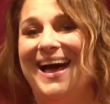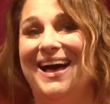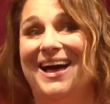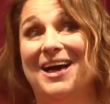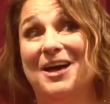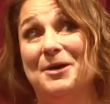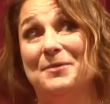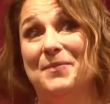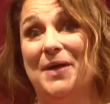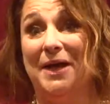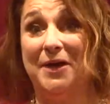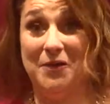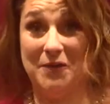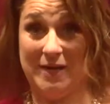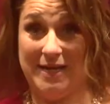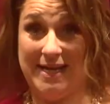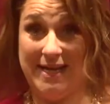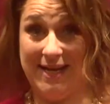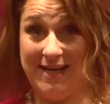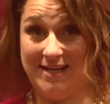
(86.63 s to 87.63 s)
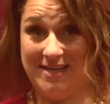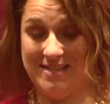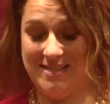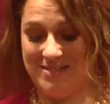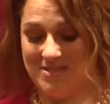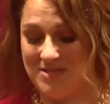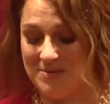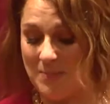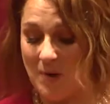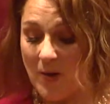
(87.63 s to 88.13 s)
I go to
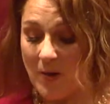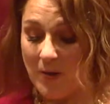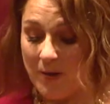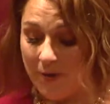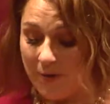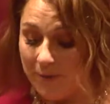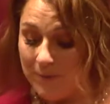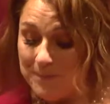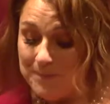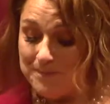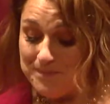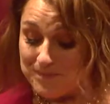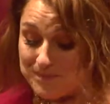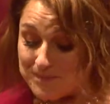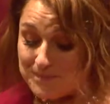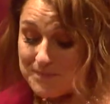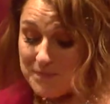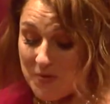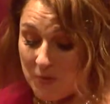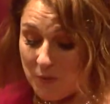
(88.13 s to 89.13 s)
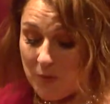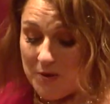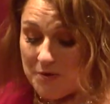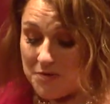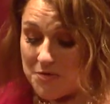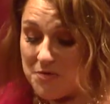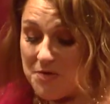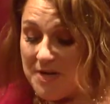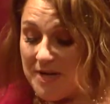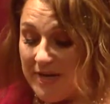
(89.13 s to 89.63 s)
Canada tomorrow, where
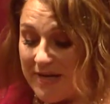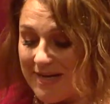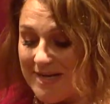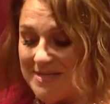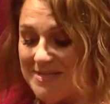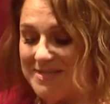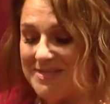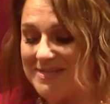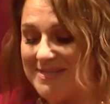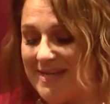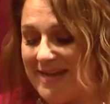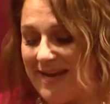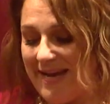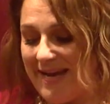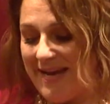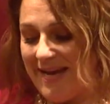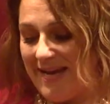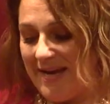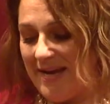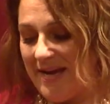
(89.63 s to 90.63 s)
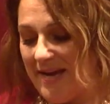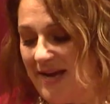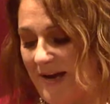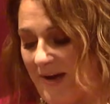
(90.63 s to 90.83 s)
they're nice. And